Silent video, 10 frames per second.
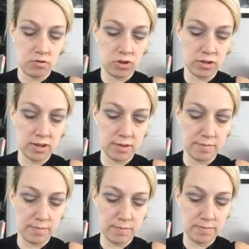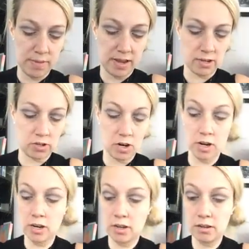Just gotta make it
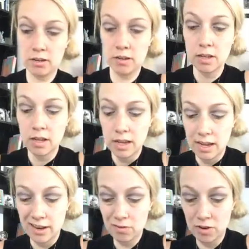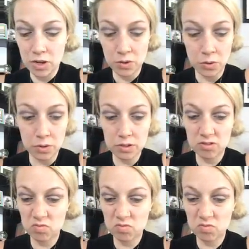dark. I don't know.